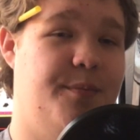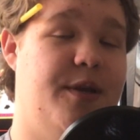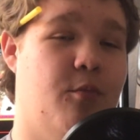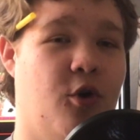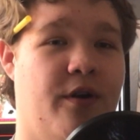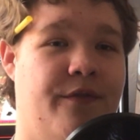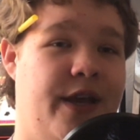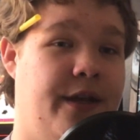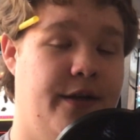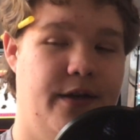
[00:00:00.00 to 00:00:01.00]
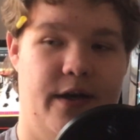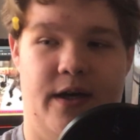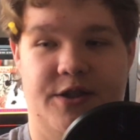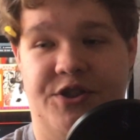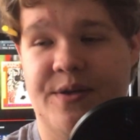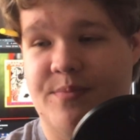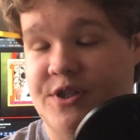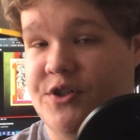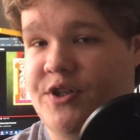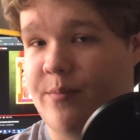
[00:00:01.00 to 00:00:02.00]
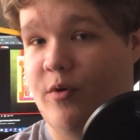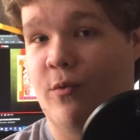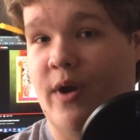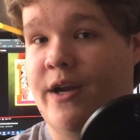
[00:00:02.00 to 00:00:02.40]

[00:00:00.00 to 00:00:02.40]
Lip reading: it would be more of a ship-to-ship